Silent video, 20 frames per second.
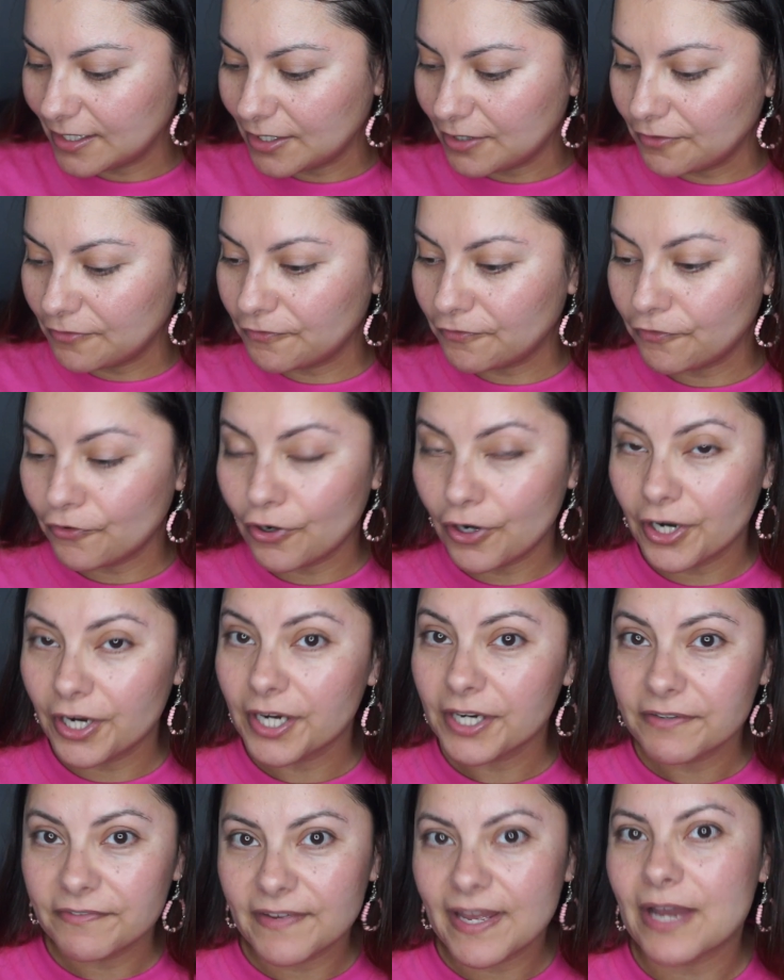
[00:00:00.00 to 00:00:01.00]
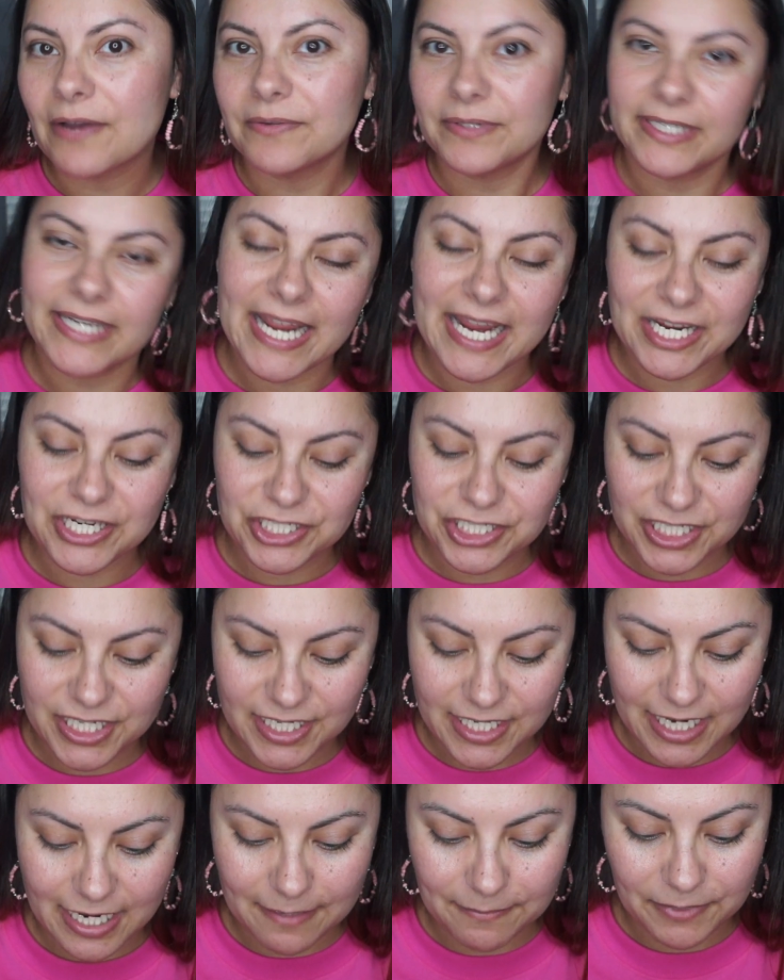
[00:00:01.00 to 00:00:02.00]
For
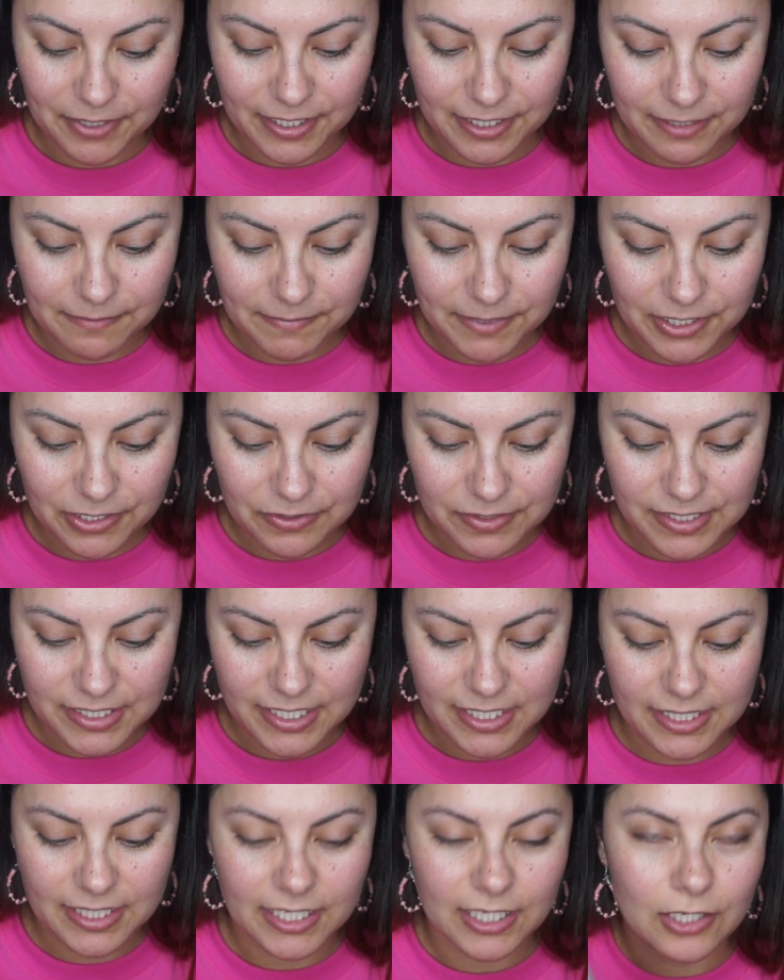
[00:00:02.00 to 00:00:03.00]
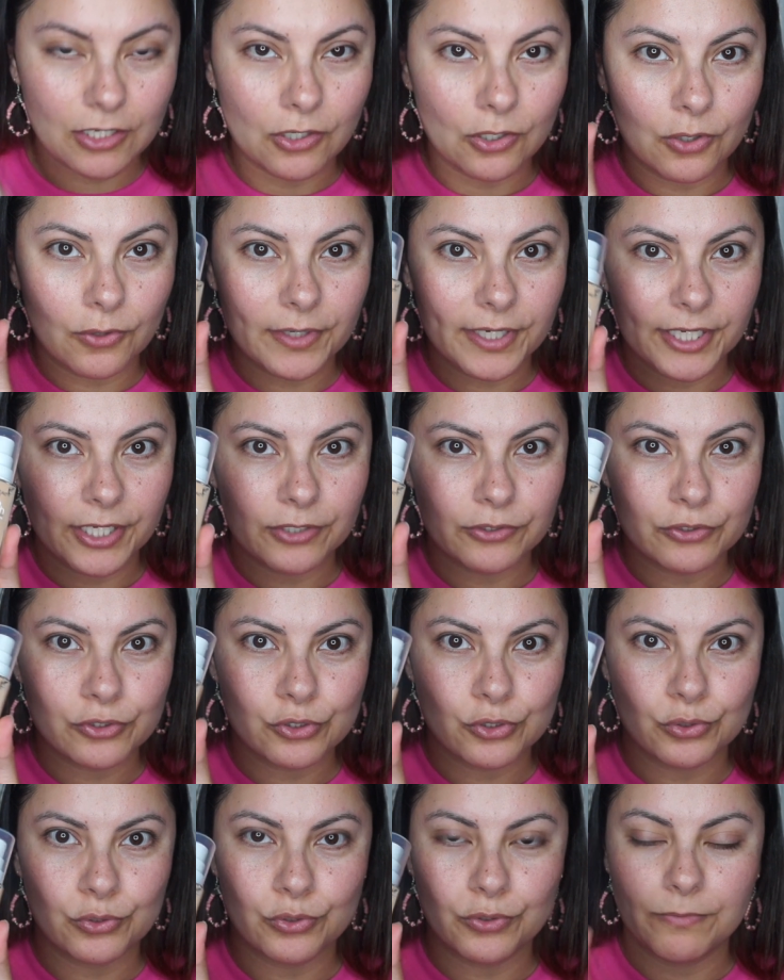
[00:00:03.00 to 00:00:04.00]
foundation, I'm going to be using the L'Oreal
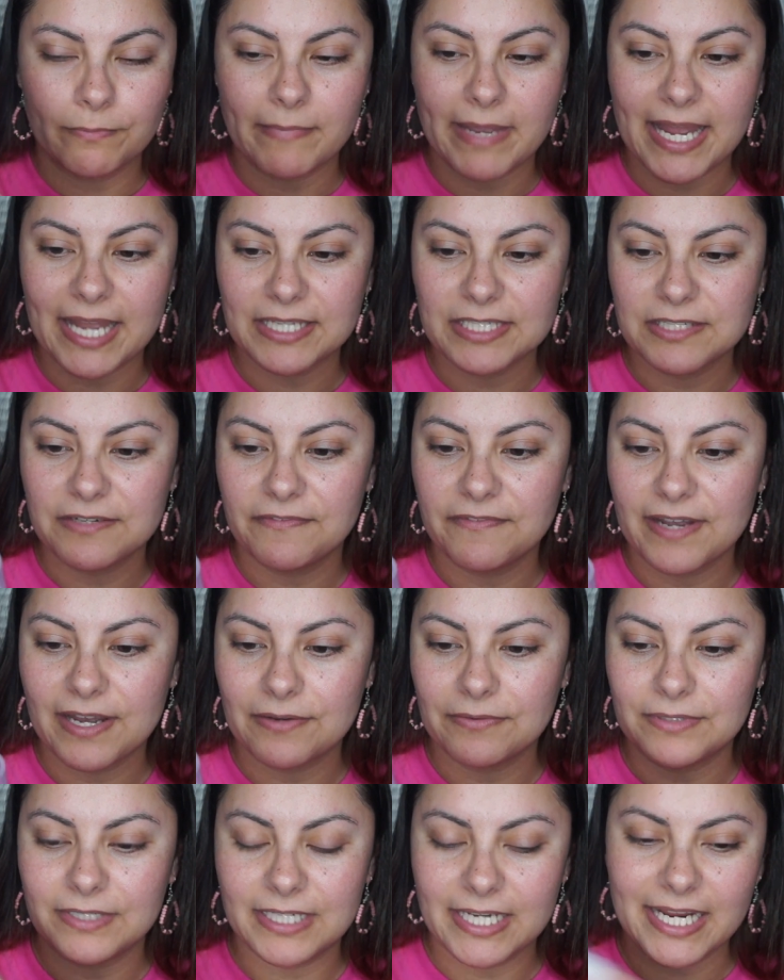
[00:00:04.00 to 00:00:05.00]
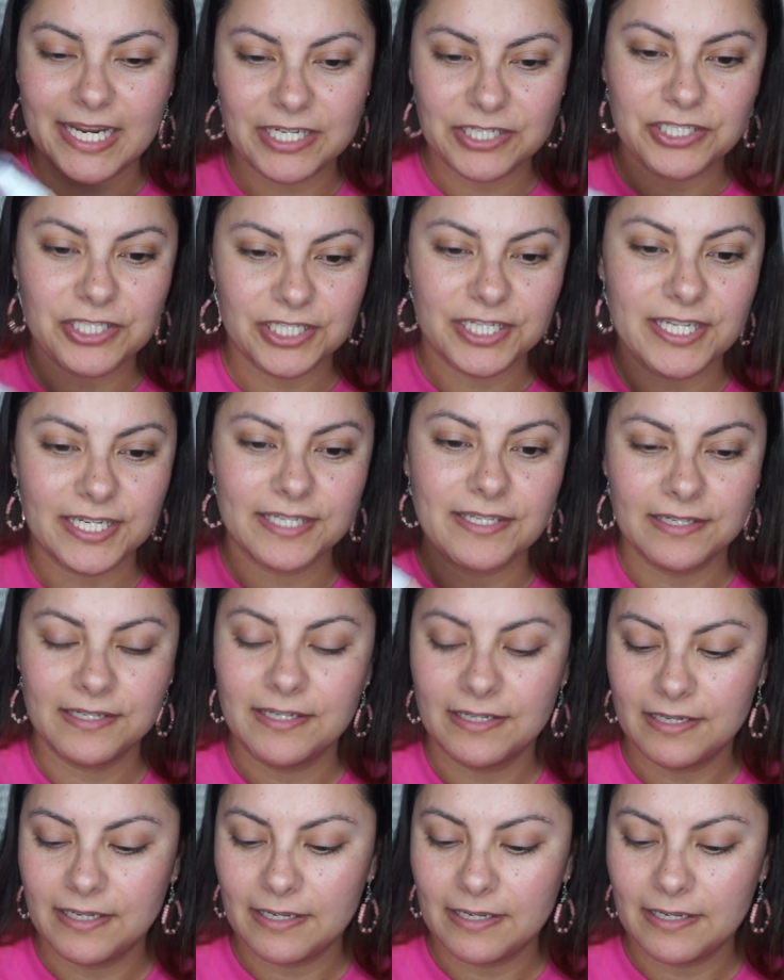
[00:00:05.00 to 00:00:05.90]
True Match Foundation.